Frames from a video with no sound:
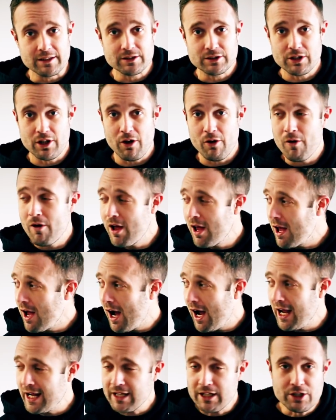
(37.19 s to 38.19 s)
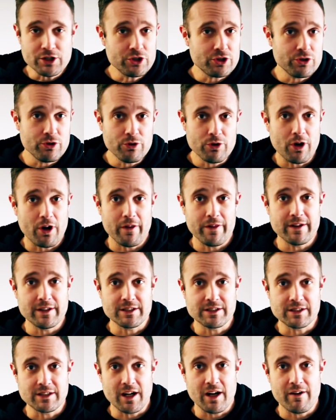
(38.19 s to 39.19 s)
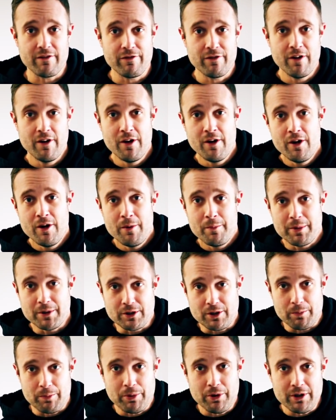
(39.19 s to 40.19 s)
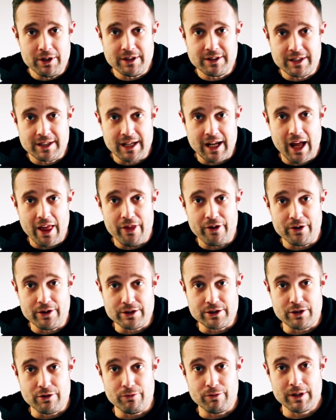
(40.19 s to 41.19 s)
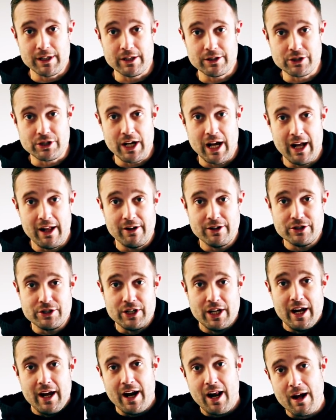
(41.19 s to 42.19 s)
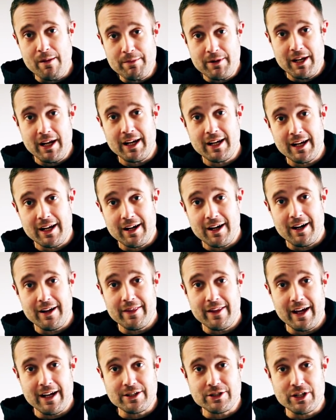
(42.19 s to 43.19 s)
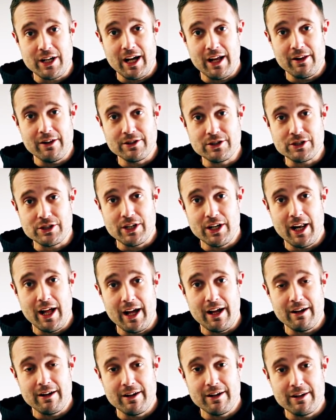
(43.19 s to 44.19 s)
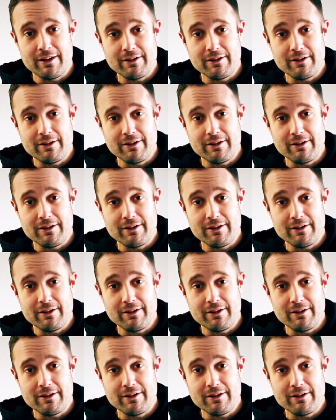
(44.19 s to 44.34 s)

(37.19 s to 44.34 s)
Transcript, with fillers: So I can shoot all this stuff, but to put it together is the real challenge, and I'm taking on that challenge today.